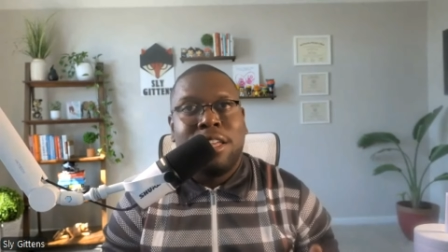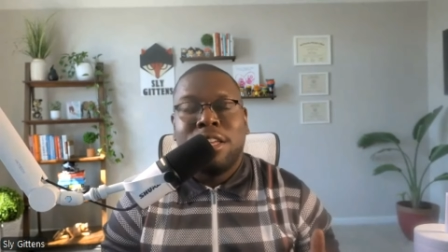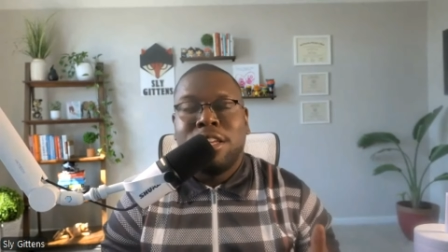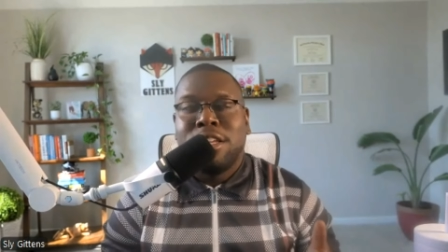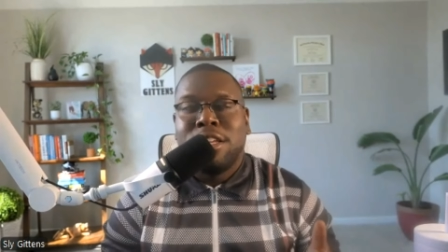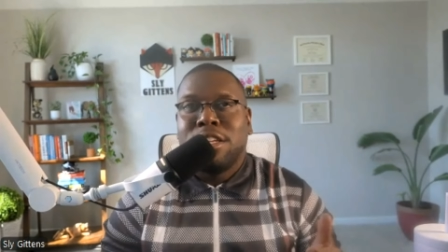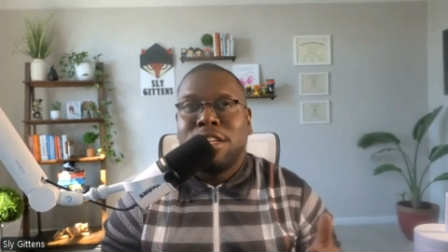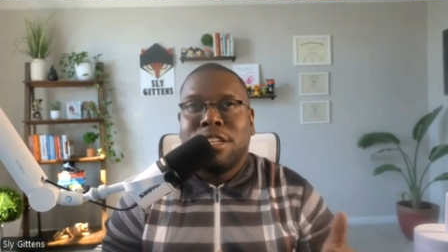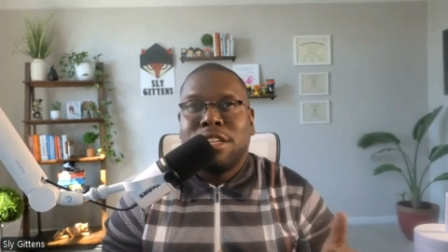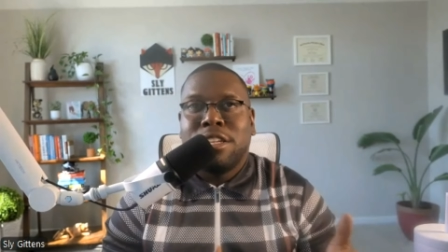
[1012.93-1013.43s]

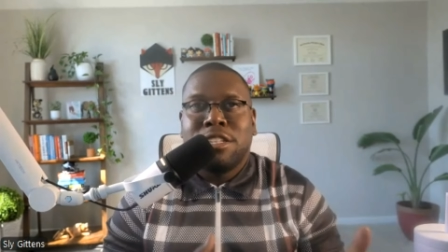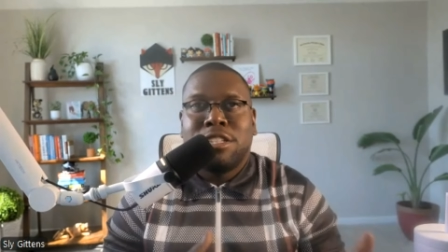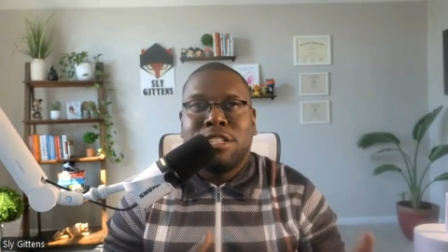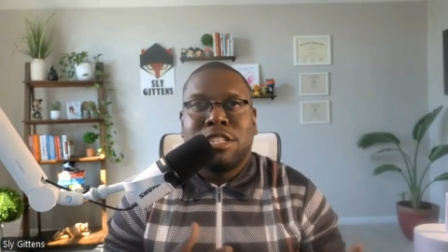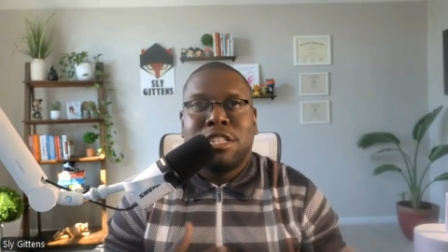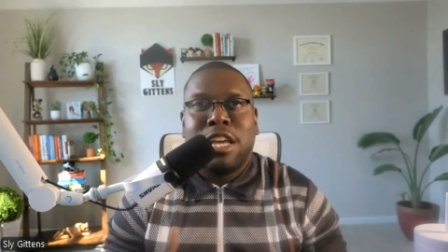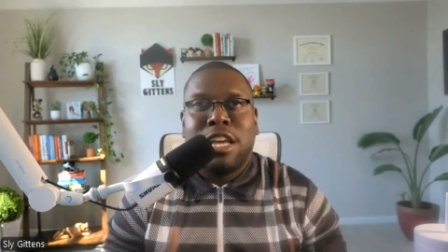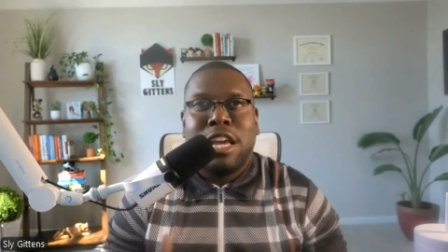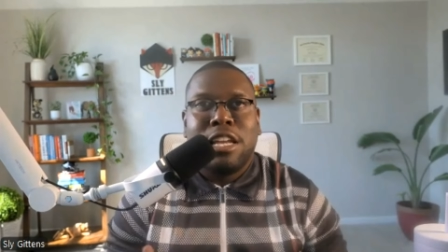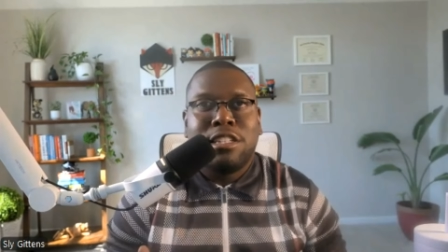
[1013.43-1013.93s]
It's
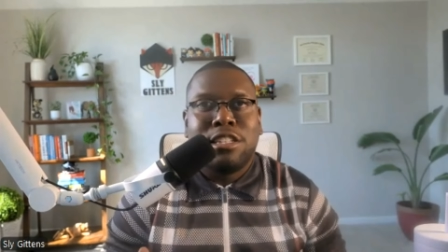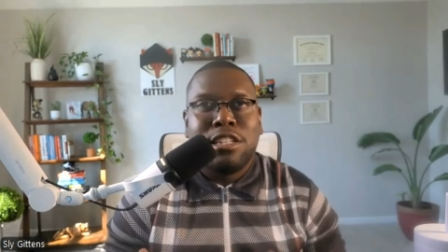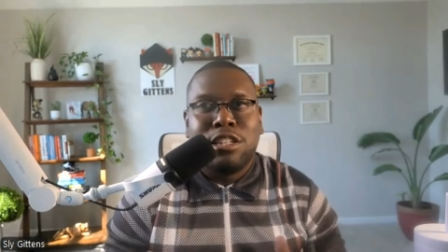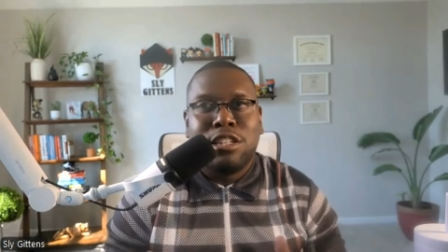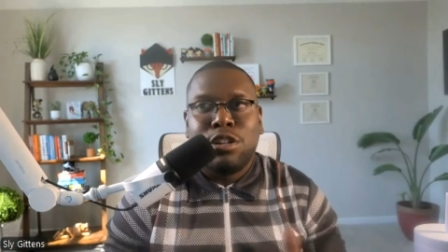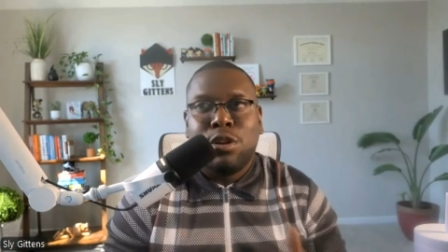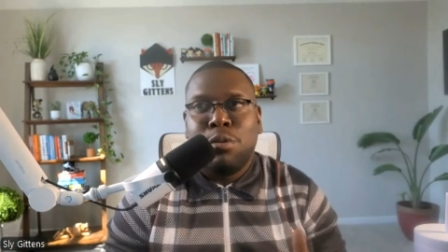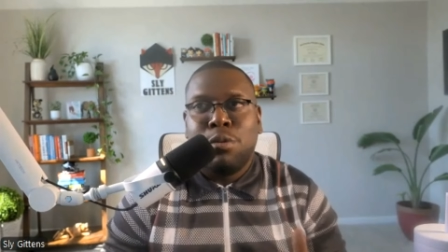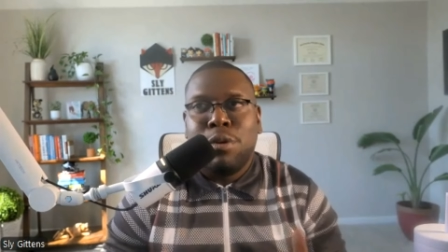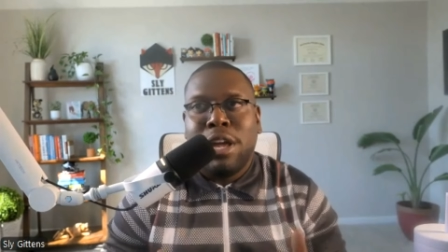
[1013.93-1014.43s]
changing the
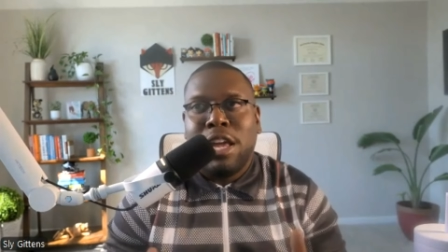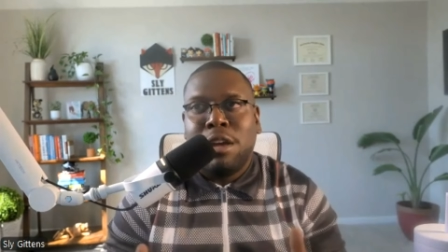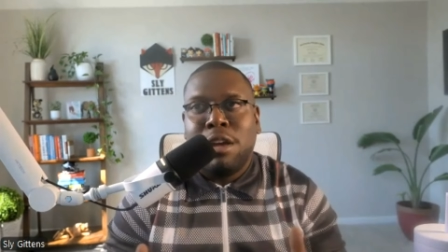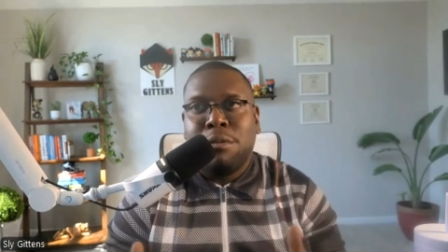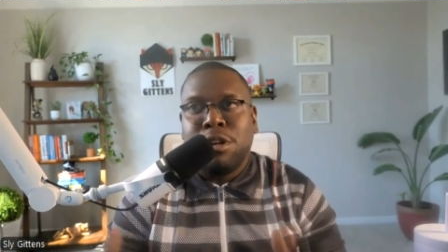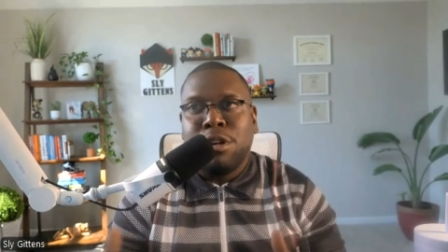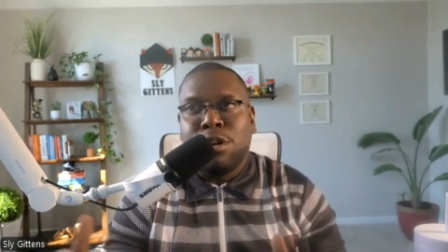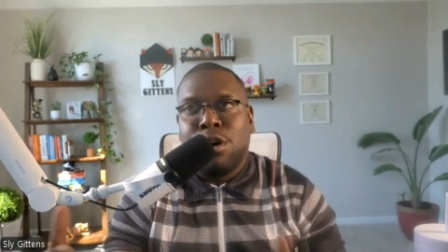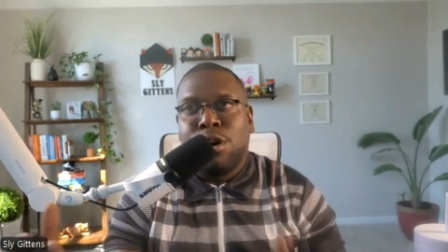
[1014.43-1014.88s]
way we go on